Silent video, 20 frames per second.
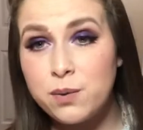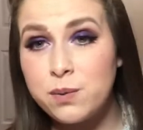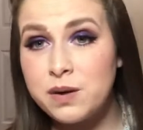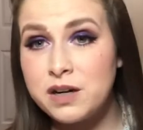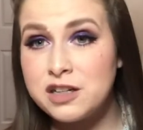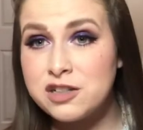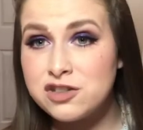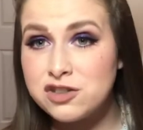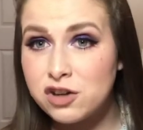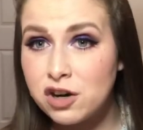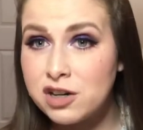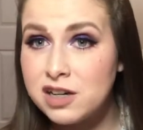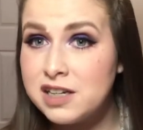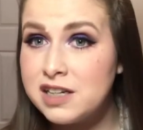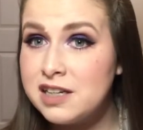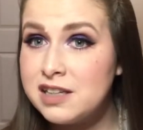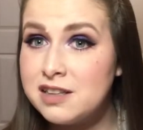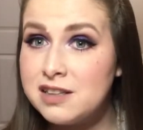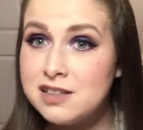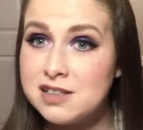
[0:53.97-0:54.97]
When I started
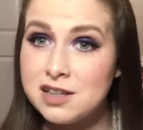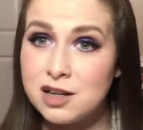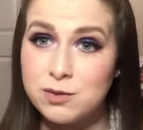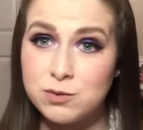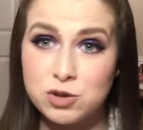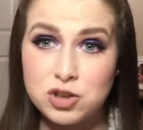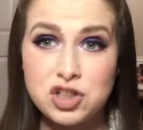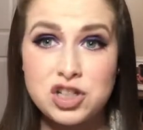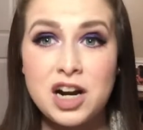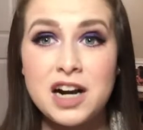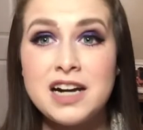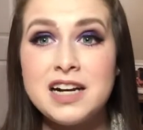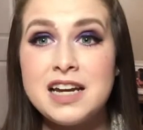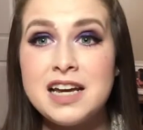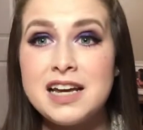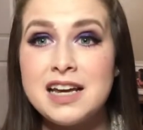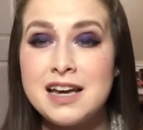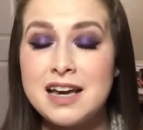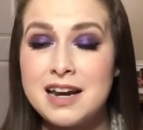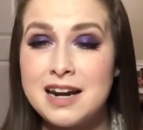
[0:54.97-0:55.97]
it, the sun was
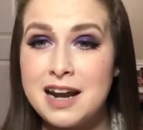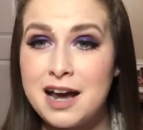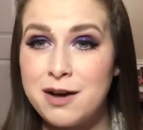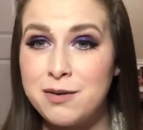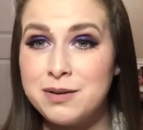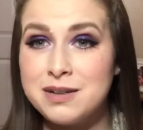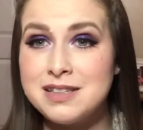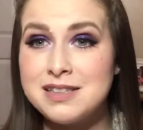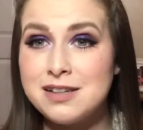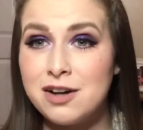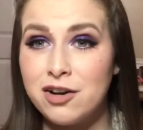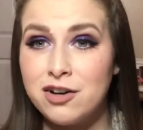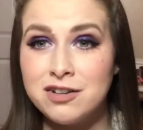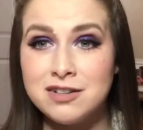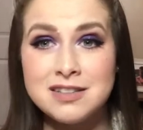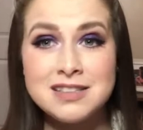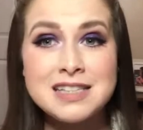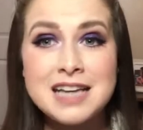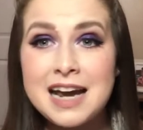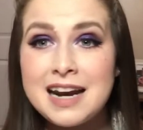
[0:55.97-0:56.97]
shining, and now it's
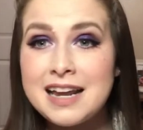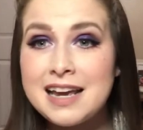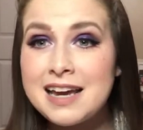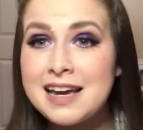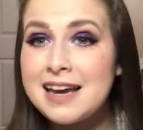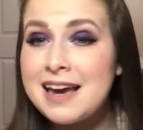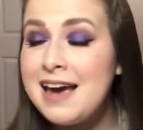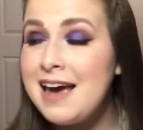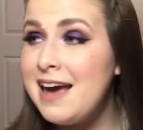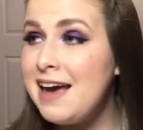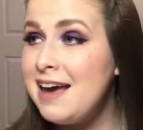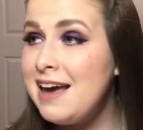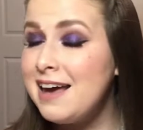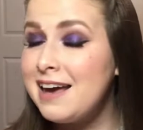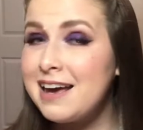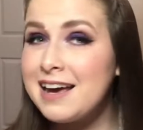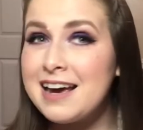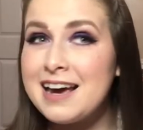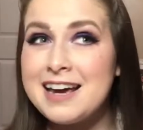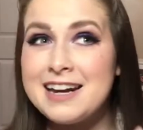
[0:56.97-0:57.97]
all setting
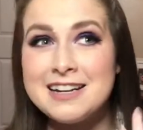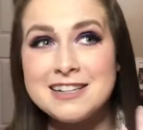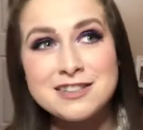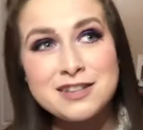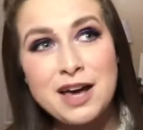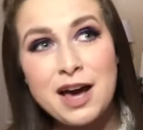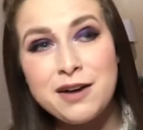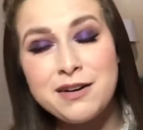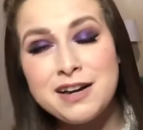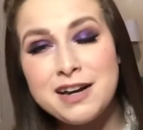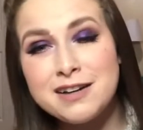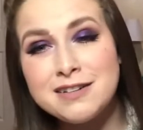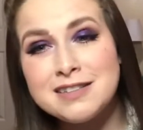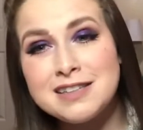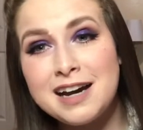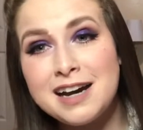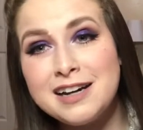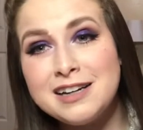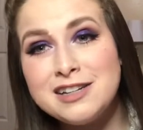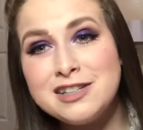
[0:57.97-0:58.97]
and it's cloudy
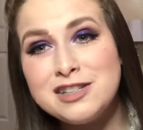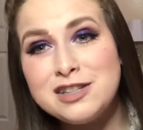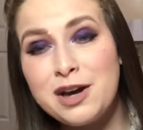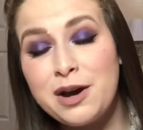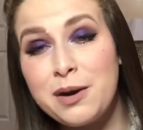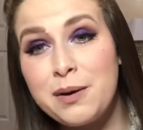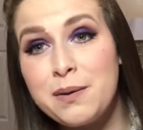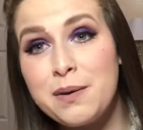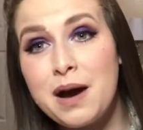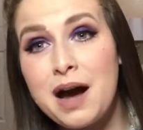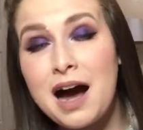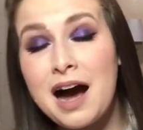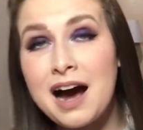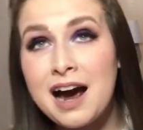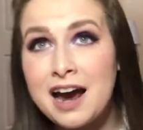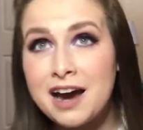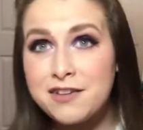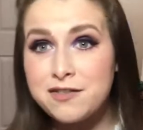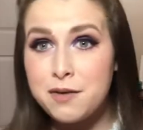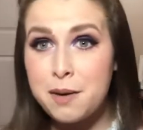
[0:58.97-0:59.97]
outside, so I
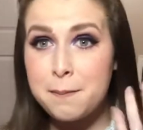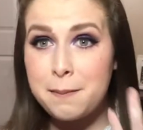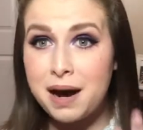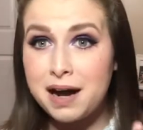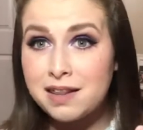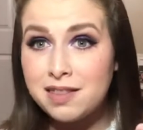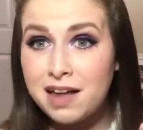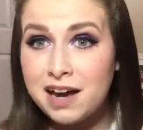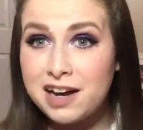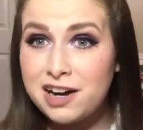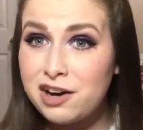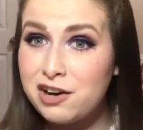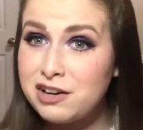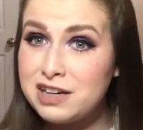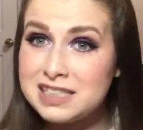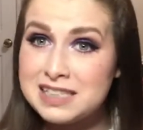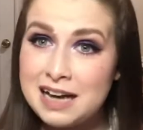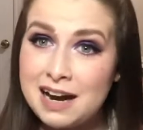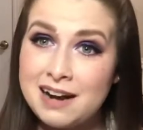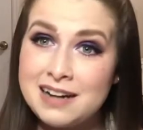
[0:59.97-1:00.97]
have my light on
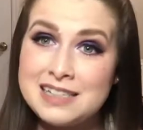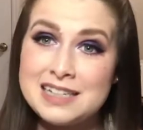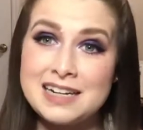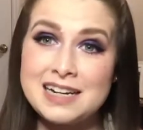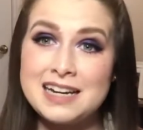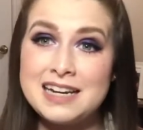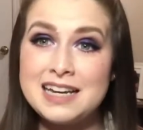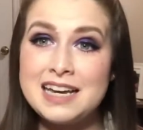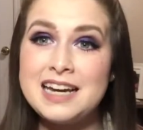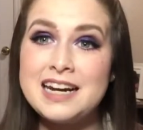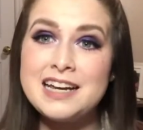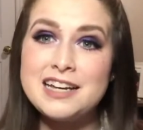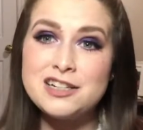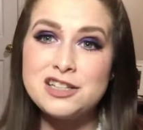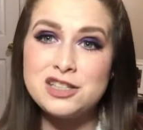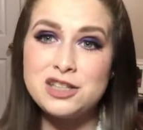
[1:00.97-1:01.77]
as high as I can get it.